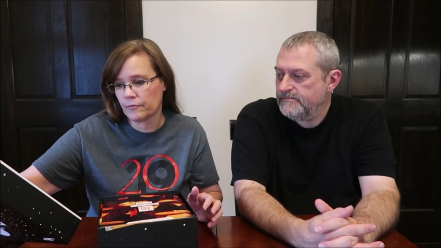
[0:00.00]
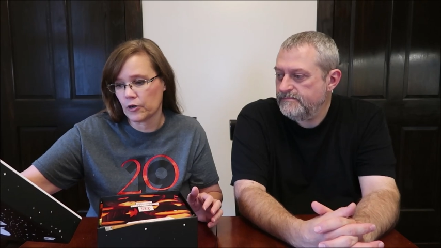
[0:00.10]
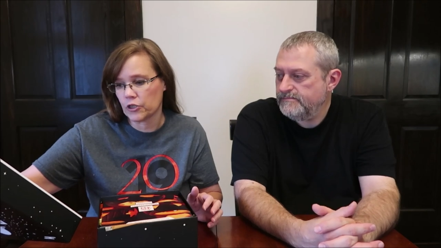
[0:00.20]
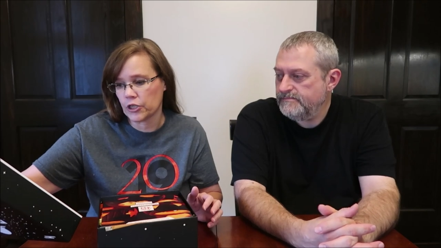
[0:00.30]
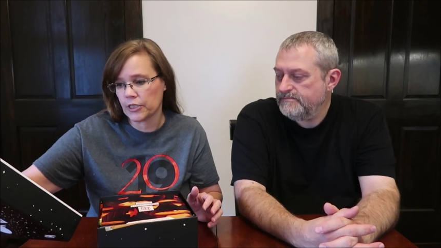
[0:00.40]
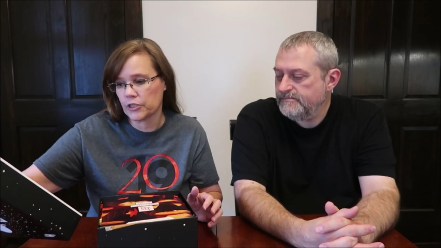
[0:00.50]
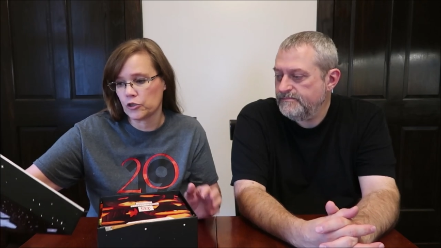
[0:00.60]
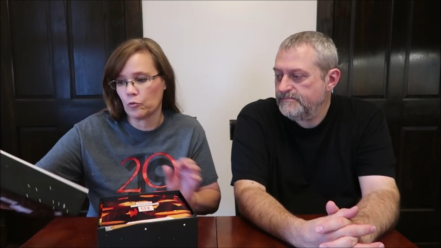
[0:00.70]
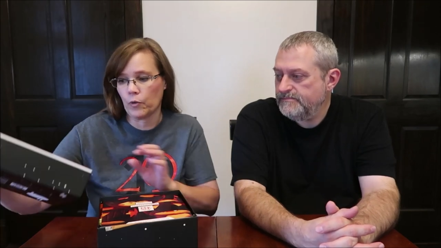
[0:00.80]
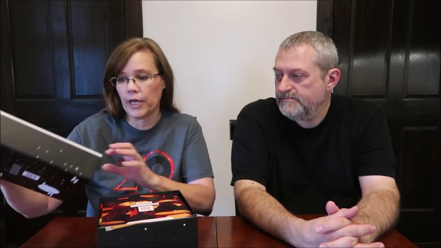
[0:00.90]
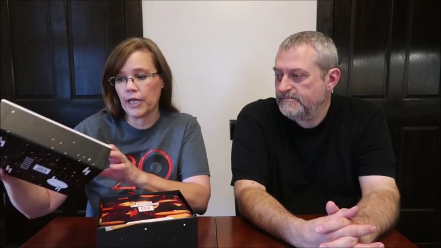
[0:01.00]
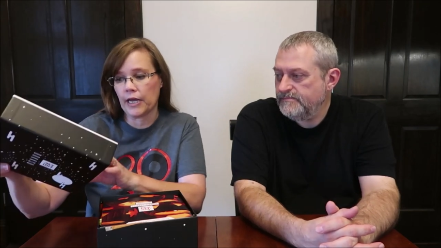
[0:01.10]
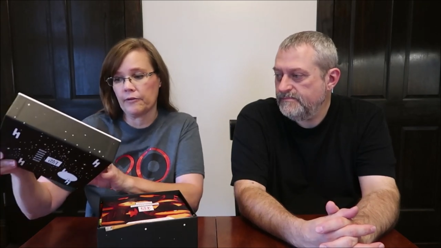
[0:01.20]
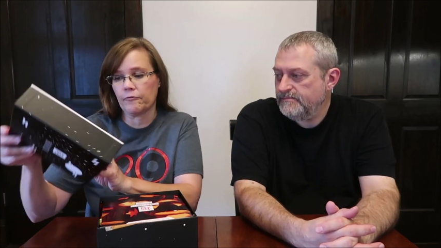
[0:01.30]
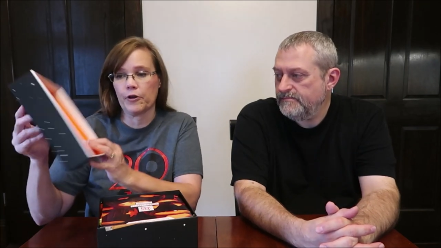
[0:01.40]
Speaker 1: for a chance to
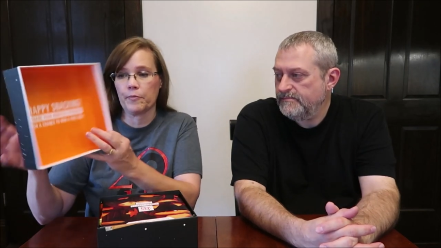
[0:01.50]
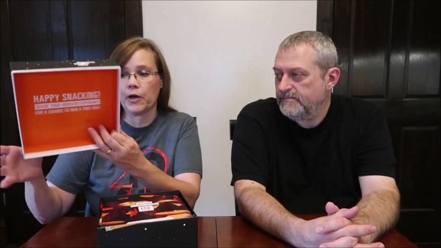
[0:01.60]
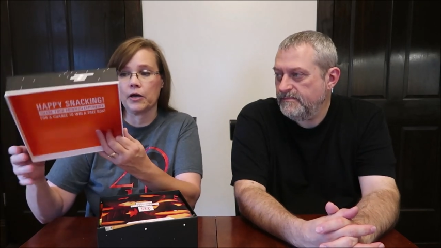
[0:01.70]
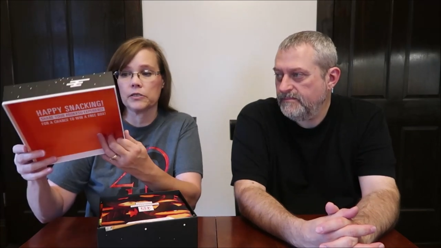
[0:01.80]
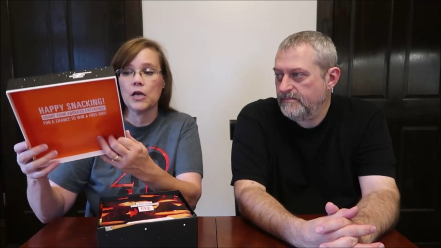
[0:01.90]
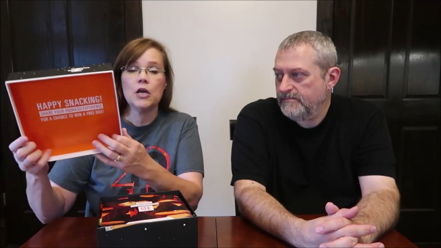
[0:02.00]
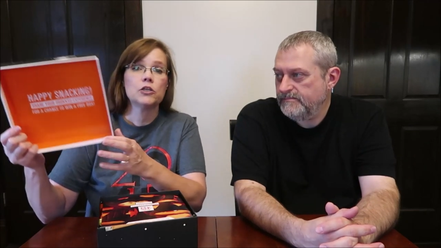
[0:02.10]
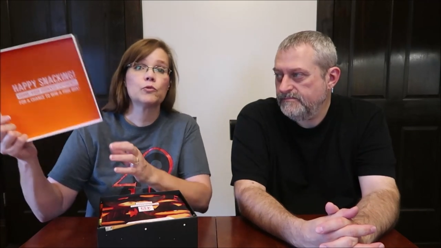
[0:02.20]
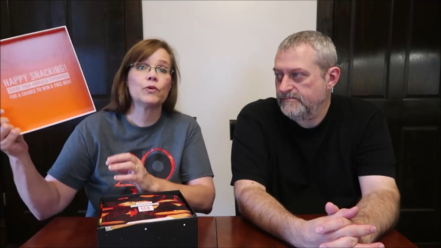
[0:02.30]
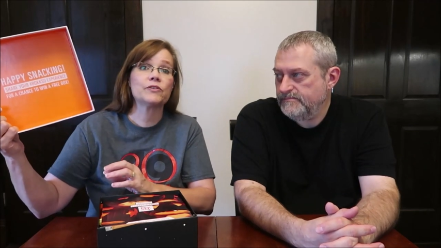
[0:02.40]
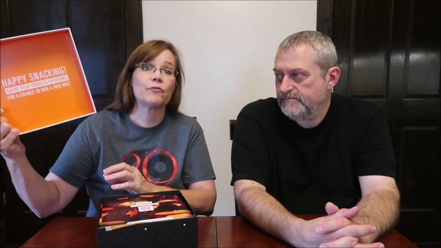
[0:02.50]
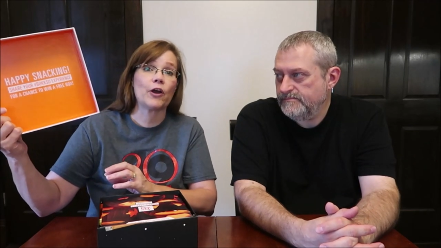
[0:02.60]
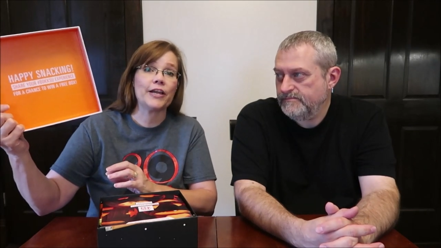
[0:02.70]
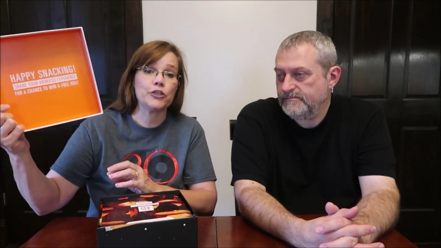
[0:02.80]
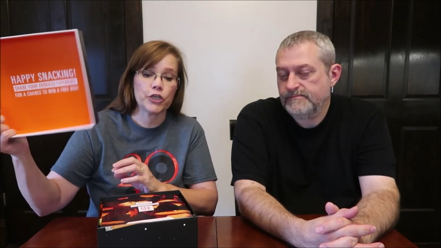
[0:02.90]
win a free box. So it's
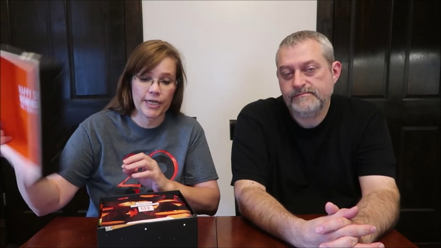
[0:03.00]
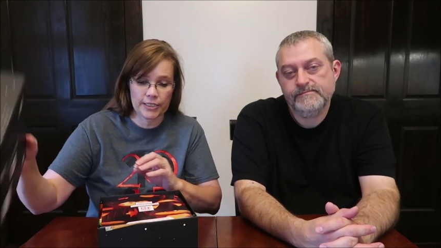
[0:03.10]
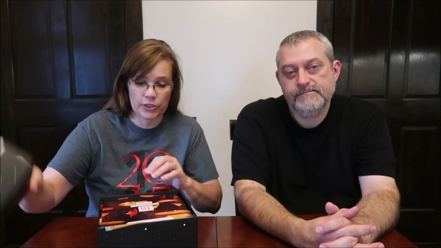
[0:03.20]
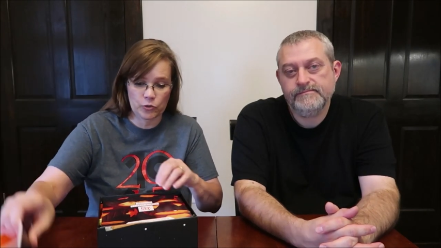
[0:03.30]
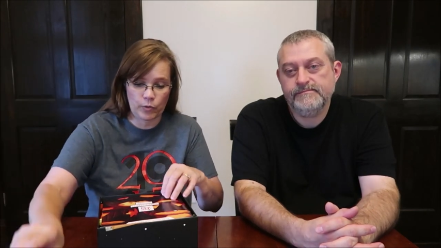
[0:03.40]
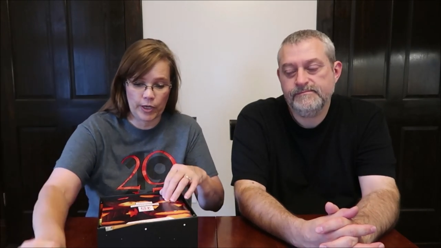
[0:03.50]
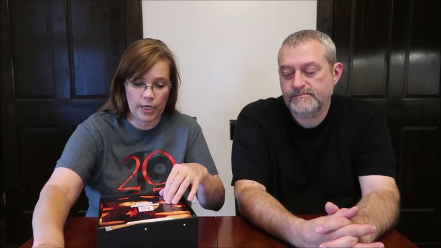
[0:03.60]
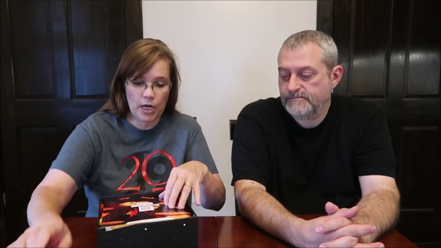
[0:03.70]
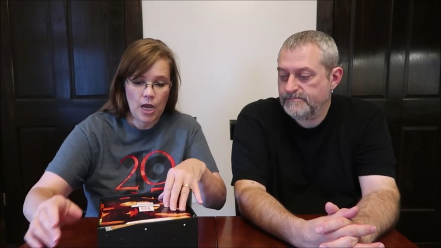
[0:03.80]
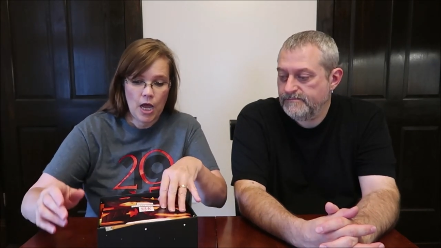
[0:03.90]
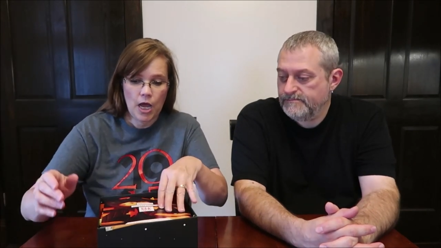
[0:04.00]
for a chance to win.